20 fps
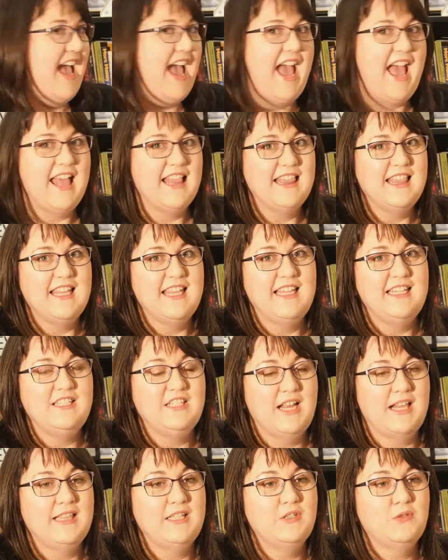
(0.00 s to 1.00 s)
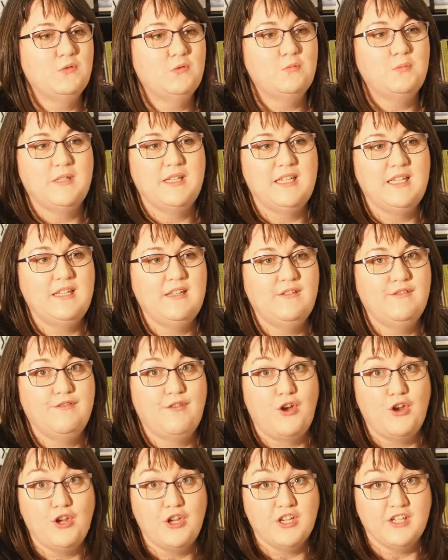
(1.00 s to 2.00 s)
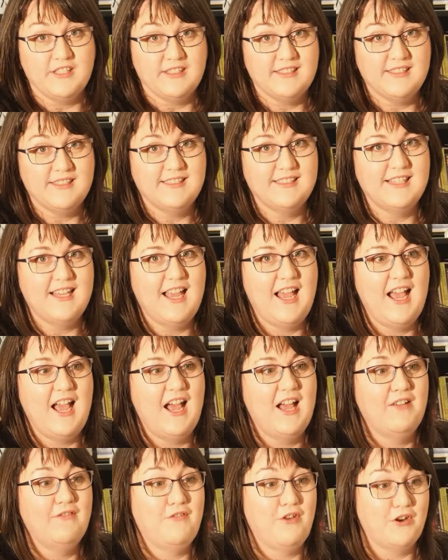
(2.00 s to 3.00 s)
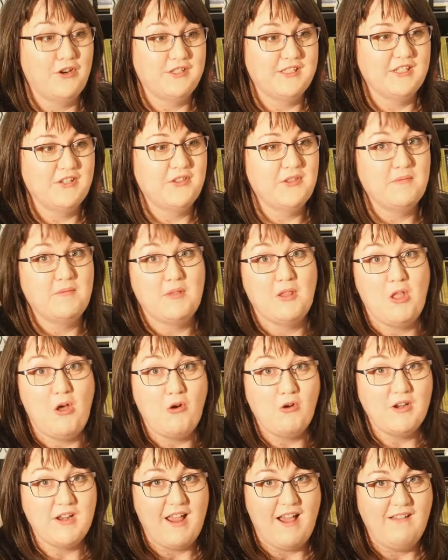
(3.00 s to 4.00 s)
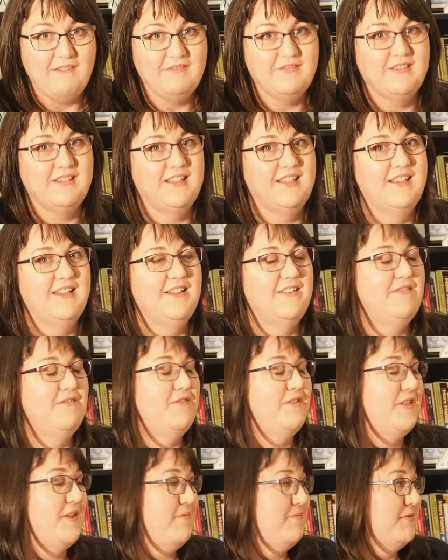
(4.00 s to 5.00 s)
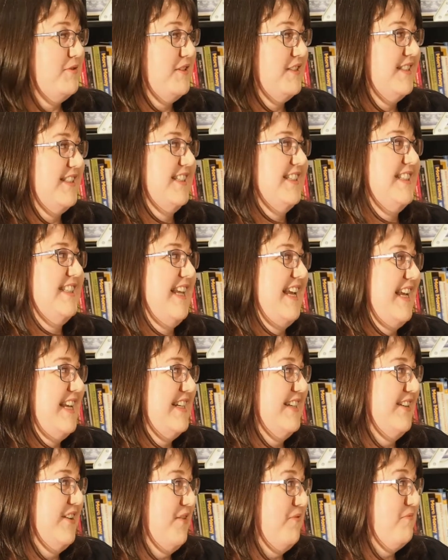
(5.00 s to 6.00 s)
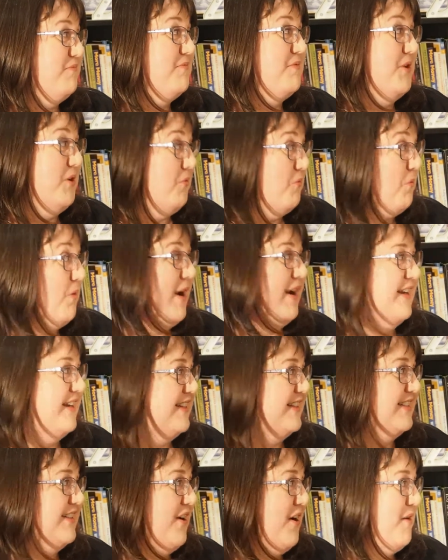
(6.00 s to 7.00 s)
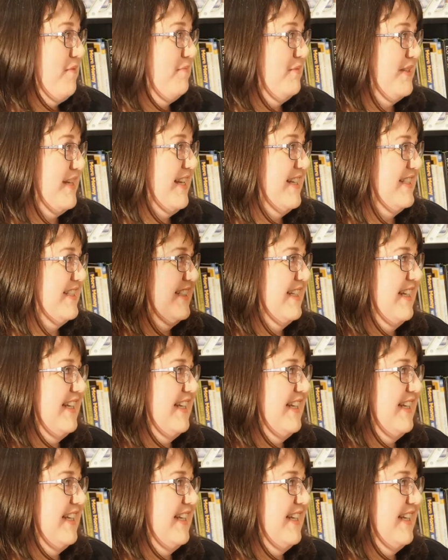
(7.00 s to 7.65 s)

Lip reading: and the challenge will be focusing on them long enough for them to succeed on one at a time potentially.